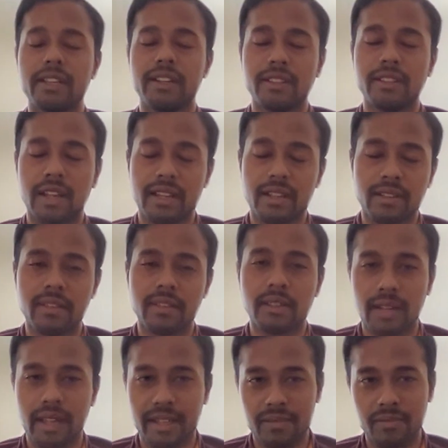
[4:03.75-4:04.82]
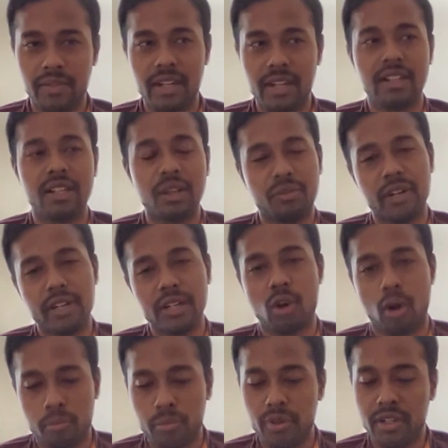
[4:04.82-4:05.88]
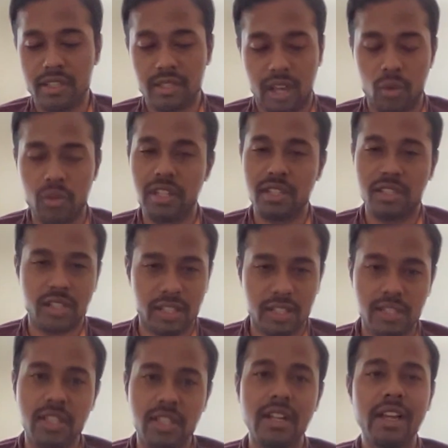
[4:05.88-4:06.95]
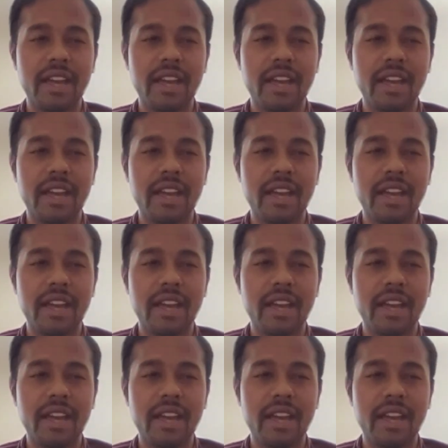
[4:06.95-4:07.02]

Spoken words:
there are different components how they judge.